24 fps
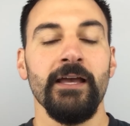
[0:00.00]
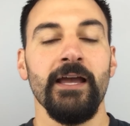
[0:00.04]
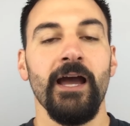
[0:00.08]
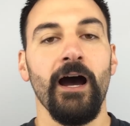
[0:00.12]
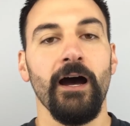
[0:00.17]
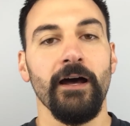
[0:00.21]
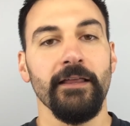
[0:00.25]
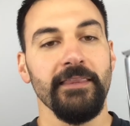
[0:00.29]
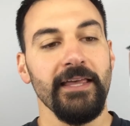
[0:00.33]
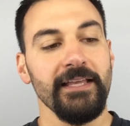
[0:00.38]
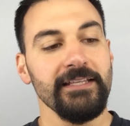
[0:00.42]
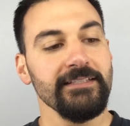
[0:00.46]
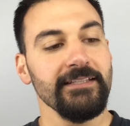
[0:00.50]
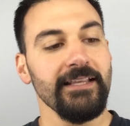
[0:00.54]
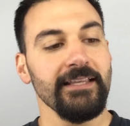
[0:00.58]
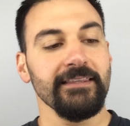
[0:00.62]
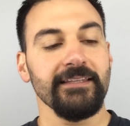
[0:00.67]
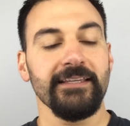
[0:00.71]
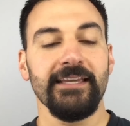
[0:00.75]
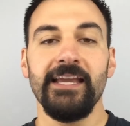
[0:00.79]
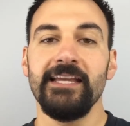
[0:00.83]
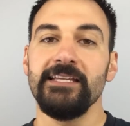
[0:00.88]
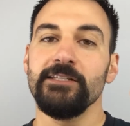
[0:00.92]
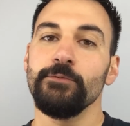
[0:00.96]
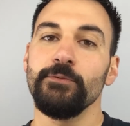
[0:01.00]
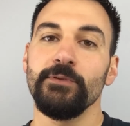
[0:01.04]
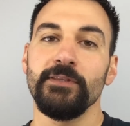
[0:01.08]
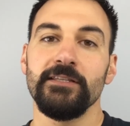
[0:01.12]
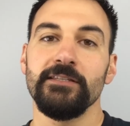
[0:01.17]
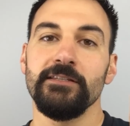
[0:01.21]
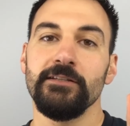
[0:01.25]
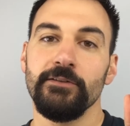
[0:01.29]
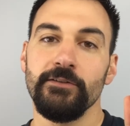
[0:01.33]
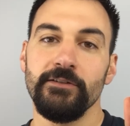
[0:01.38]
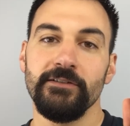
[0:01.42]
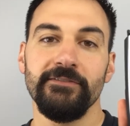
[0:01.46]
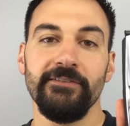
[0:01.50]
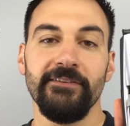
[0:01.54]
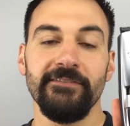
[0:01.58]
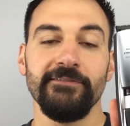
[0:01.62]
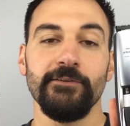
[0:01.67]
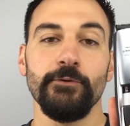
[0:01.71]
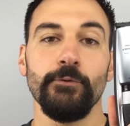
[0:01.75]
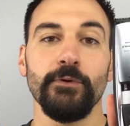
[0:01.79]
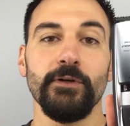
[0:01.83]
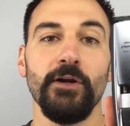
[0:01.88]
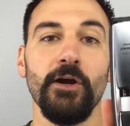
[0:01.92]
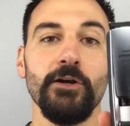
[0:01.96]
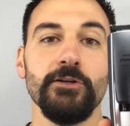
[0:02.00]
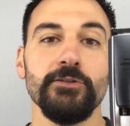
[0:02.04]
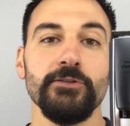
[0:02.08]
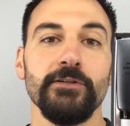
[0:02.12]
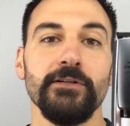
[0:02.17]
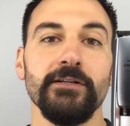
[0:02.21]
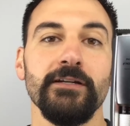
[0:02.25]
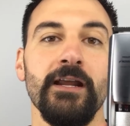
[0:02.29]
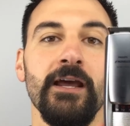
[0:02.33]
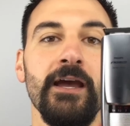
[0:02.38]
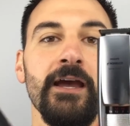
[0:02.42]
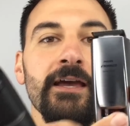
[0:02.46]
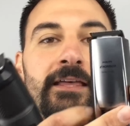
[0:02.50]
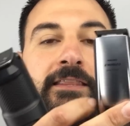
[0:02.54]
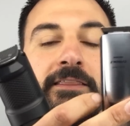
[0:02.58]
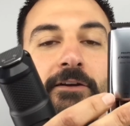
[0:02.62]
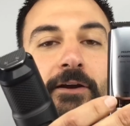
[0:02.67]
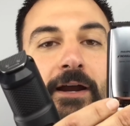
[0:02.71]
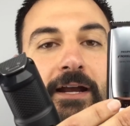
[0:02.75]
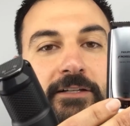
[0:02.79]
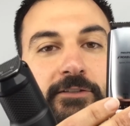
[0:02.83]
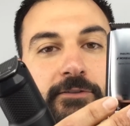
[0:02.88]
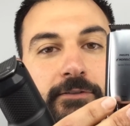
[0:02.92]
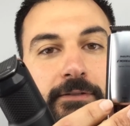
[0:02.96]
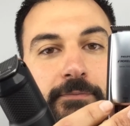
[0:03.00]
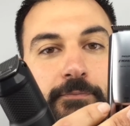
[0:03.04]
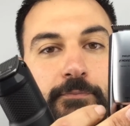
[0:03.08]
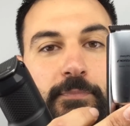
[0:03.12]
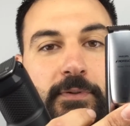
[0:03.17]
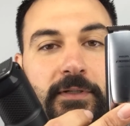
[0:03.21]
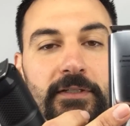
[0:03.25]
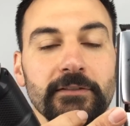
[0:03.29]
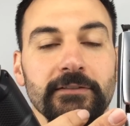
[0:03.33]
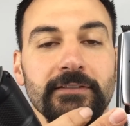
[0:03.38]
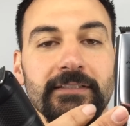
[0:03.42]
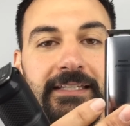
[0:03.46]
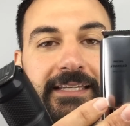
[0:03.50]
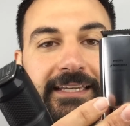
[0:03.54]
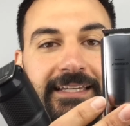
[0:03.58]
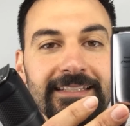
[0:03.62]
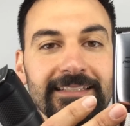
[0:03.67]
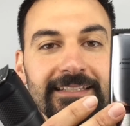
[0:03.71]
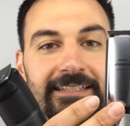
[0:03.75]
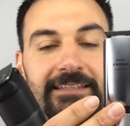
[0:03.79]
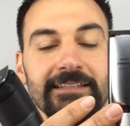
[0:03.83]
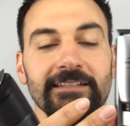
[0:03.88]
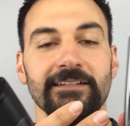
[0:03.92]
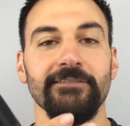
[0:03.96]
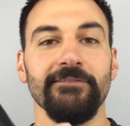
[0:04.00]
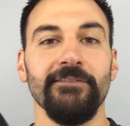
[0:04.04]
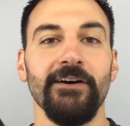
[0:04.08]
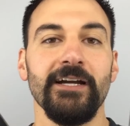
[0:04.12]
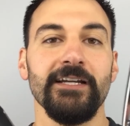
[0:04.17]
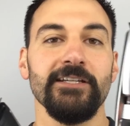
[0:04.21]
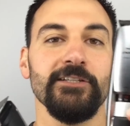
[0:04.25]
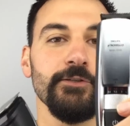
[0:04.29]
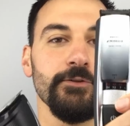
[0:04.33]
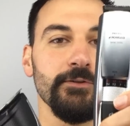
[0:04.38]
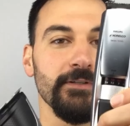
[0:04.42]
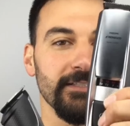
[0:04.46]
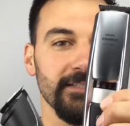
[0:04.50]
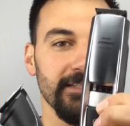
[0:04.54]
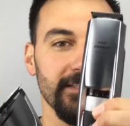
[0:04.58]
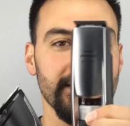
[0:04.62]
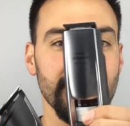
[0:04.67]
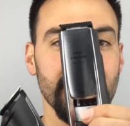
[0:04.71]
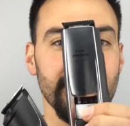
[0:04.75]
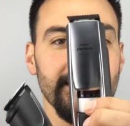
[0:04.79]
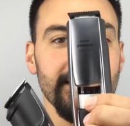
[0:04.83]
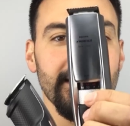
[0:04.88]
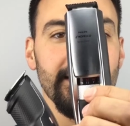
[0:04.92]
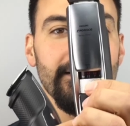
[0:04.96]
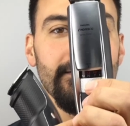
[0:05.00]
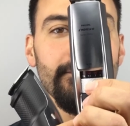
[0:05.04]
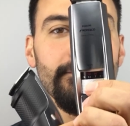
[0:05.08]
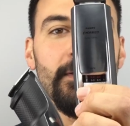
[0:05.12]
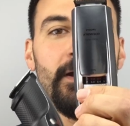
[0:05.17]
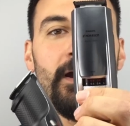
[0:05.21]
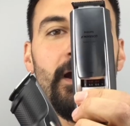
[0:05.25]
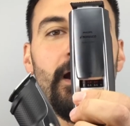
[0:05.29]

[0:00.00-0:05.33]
That's not the case with the Series 5100. They're actually built into the device. You can see them